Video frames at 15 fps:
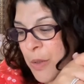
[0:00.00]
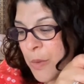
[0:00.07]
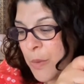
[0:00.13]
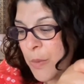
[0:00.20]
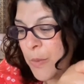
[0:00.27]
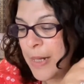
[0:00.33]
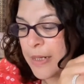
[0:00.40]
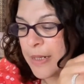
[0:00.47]

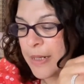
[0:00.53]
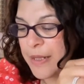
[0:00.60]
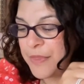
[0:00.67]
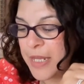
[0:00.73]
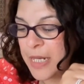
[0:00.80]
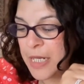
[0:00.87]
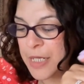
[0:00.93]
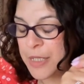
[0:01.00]
Well, I
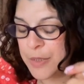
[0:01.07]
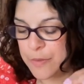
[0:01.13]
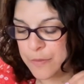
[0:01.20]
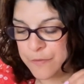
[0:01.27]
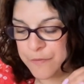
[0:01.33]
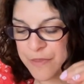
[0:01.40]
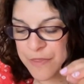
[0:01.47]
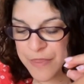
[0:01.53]
think
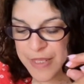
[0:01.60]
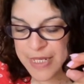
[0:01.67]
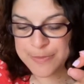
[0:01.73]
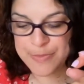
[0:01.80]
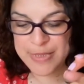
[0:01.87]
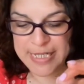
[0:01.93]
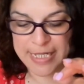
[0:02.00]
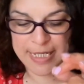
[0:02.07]
for this
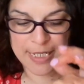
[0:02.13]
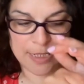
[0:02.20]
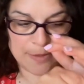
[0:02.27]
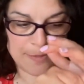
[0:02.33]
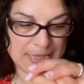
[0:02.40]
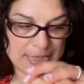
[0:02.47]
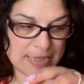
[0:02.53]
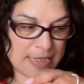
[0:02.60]
particular
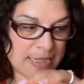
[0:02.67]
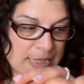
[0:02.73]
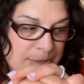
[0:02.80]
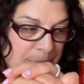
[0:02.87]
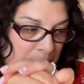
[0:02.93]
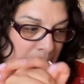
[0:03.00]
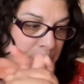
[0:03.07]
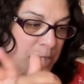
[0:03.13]
business,
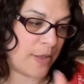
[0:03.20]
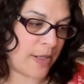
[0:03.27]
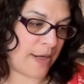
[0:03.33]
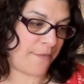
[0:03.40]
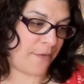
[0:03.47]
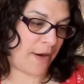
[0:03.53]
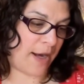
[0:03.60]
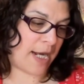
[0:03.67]
I'm doing
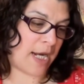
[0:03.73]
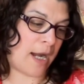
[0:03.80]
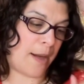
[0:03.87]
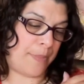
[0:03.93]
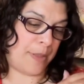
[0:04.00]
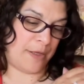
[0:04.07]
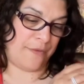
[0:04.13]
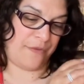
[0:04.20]
it by a
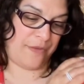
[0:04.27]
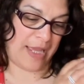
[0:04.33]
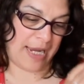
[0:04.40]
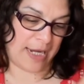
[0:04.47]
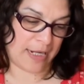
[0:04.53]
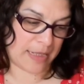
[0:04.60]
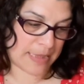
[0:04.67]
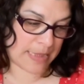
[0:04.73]
couple of
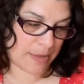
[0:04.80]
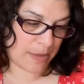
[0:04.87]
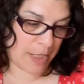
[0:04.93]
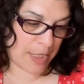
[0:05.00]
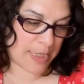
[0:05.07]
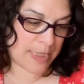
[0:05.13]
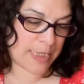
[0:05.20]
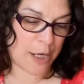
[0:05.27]
things.
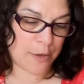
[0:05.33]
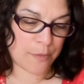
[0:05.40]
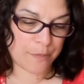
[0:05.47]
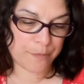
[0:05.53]
So